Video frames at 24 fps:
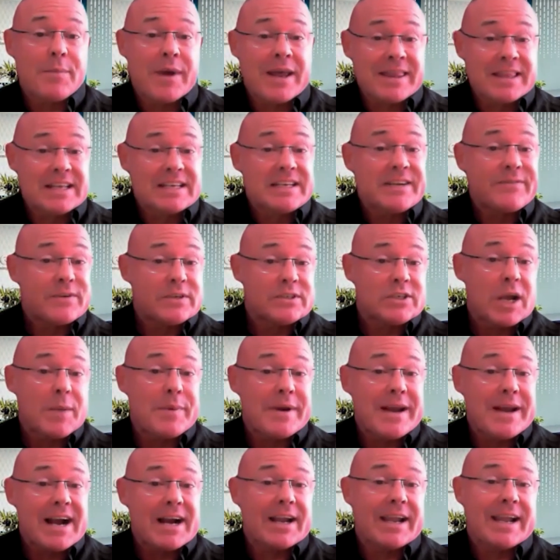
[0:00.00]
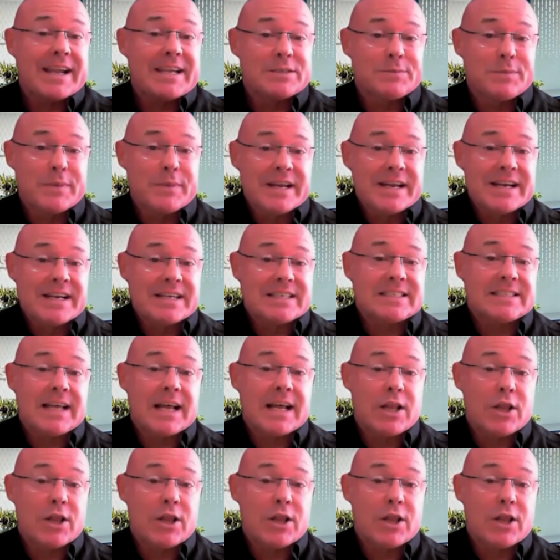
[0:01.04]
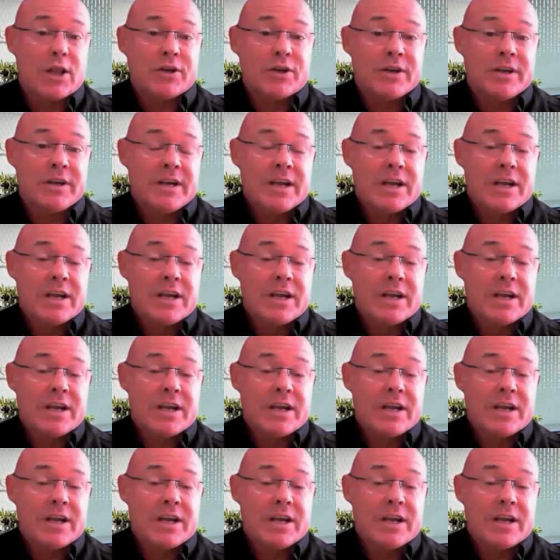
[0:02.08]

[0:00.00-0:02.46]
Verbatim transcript: and the different type in our case being a cell that could